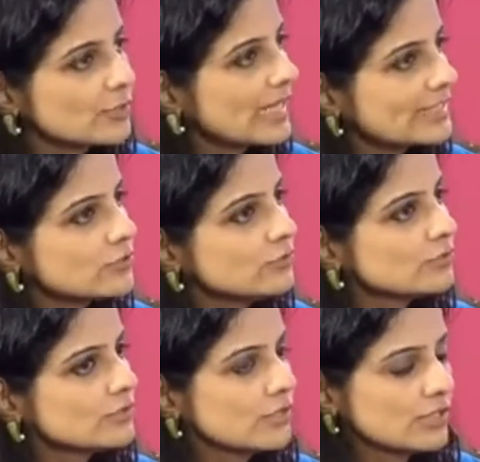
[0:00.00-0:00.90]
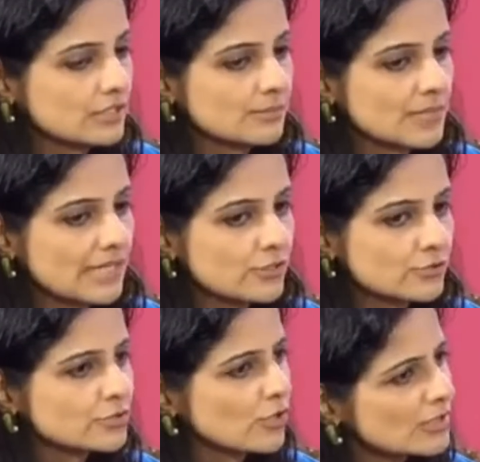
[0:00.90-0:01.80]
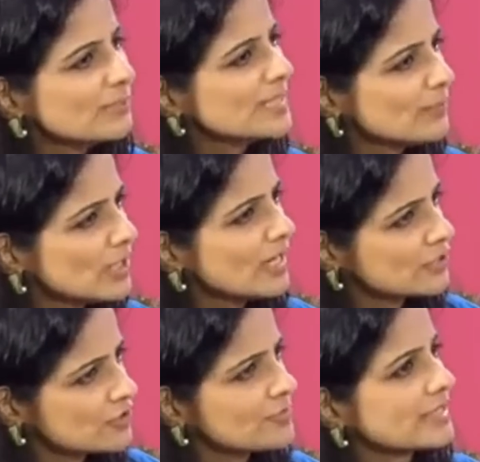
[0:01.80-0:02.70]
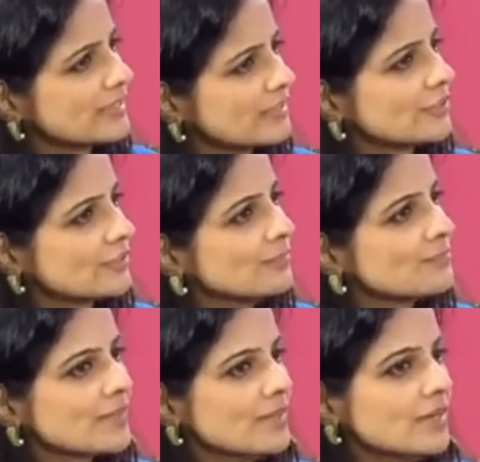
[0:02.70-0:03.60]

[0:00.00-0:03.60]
I would like you to talk a bit about Lxme, and